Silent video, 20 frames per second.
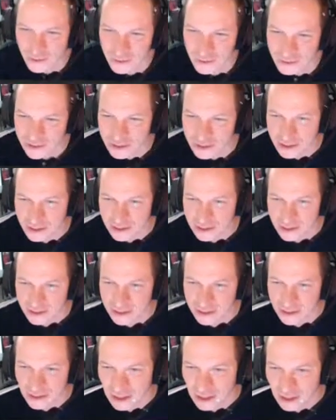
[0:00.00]
let's see.
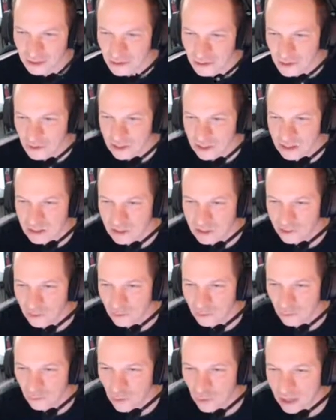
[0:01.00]
Erzuki,
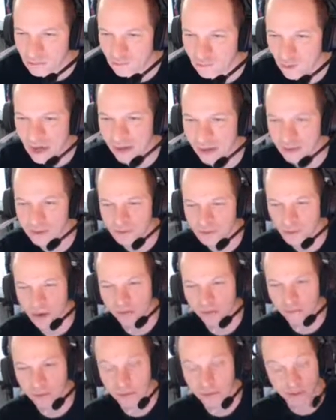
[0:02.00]
Red Fraggle is my
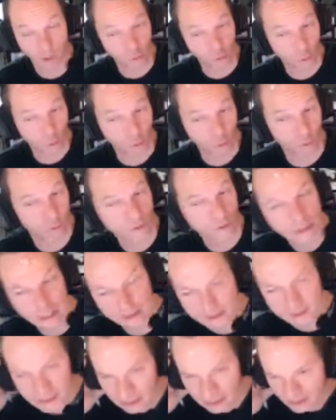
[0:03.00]
request. Oh,
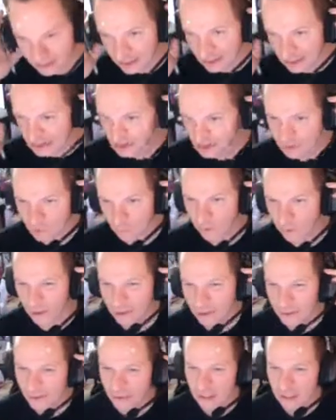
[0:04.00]
that's that's an interesting
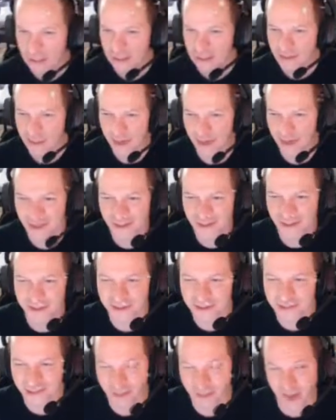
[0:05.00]
one. Diane Glitter,
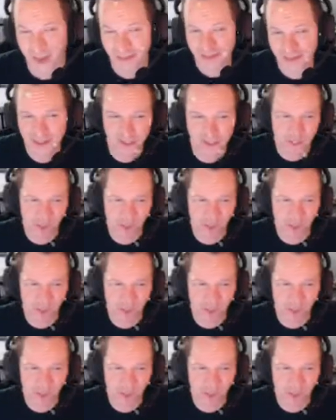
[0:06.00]
Santa